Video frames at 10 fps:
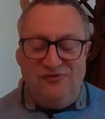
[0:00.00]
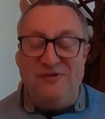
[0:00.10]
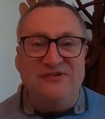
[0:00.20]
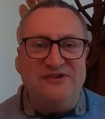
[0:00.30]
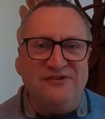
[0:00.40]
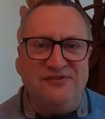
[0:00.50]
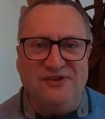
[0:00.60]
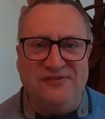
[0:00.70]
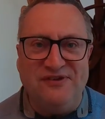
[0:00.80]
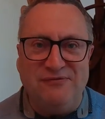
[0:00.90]
Very
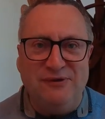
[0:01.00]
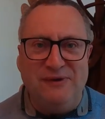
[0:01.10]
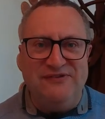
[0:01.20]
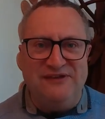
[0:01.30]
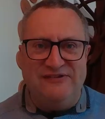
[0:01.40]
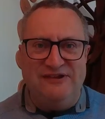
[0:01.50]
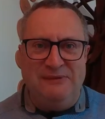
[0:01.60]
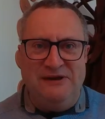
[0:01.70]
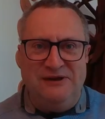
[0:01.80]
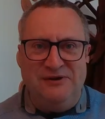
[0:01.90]
attentive service, every waiter
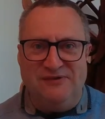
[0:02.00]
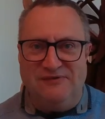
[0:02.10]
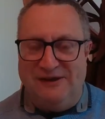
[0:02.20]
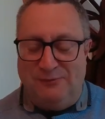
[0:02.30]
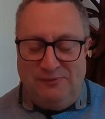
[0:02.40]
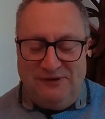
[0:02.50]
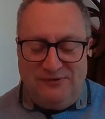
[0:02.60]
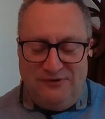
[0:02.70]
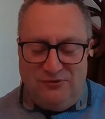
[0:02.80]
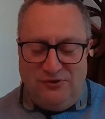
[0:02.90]
letting you know that they want
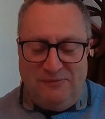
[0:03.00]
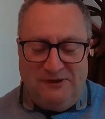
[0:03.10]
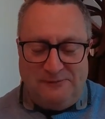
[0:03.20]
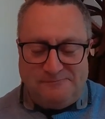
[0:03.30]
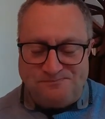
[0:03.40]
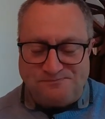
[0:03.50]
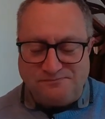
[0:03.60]
me to enjoy the meal.